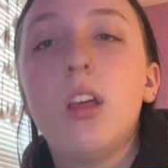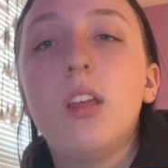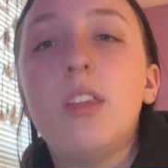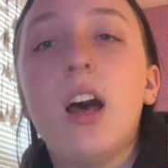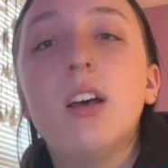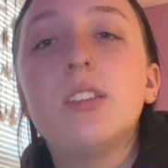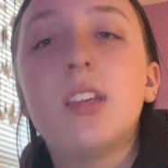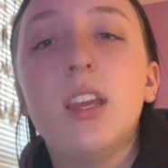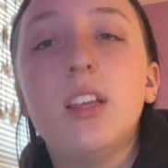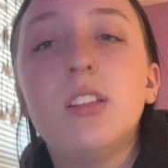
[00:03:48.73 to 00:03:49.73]
That us
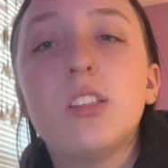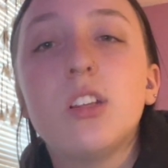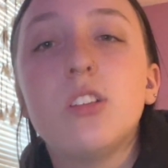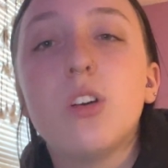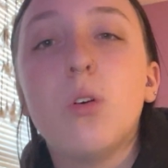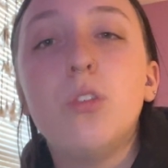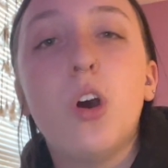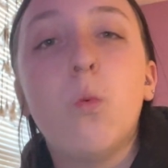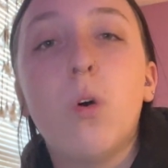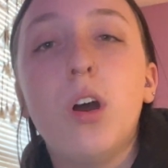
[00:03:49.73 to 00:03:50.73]
kids don't
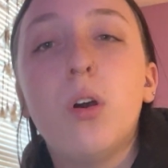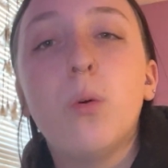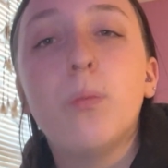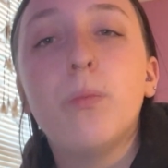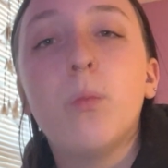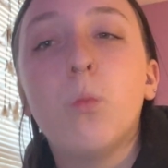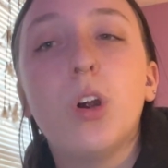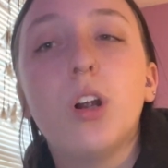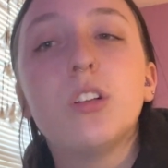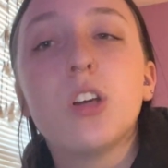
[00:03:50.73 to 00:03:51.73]
know what
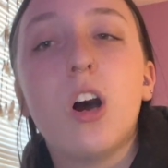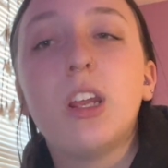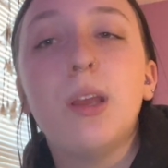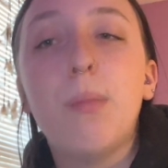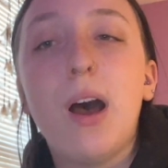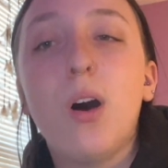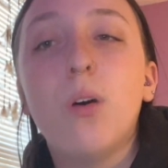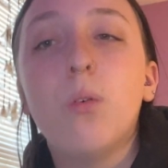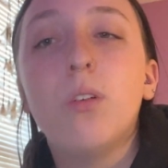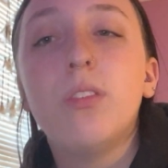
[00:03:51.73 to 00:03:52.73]
we're talking
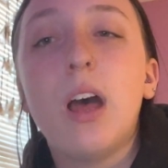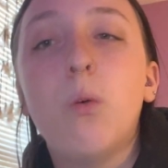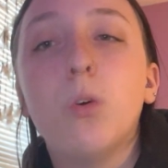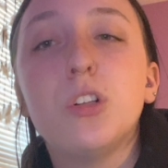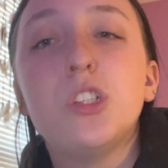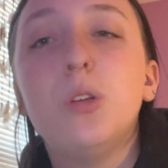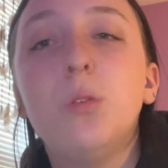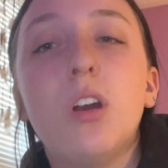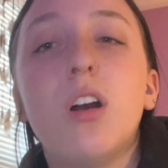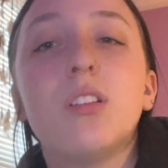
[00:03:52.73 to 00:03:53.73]
about, that we're too
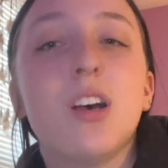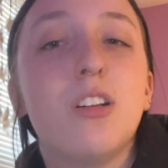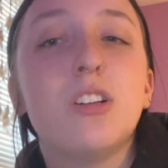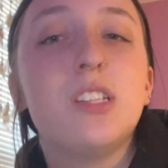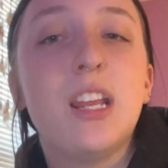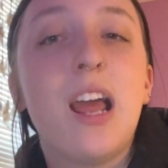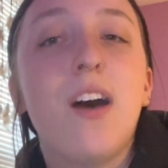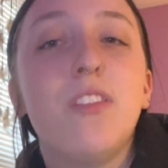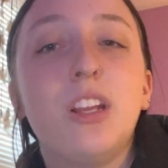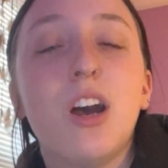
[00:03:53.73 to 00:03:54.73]
young to understand
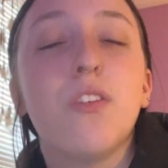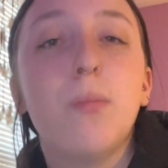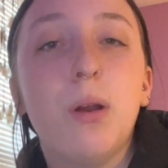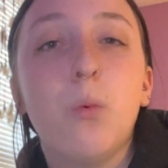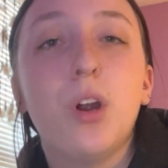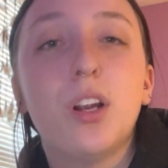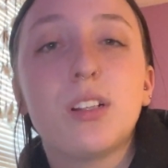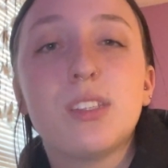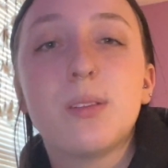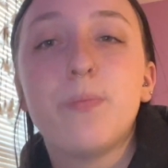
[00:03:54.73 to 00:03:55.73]
how the government
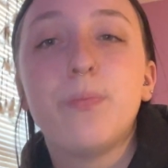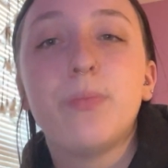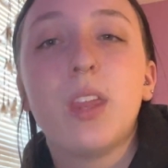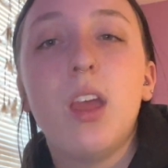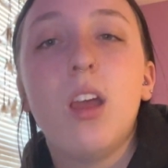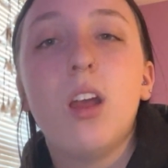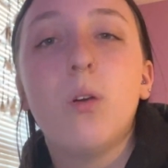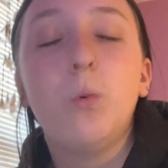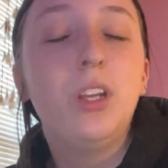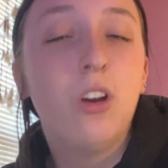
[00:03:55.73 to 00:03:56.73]
works.
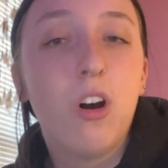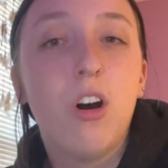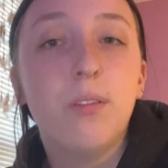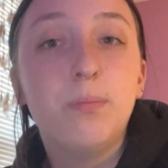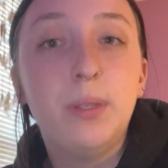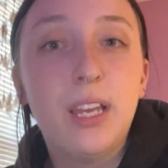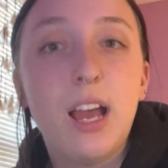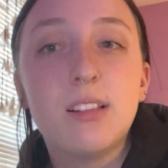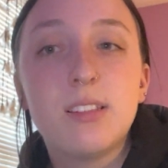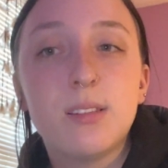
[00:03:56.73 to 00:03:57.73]
We call
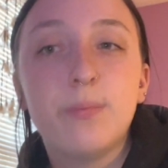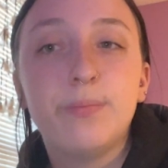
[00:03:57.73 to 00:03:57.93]
BS.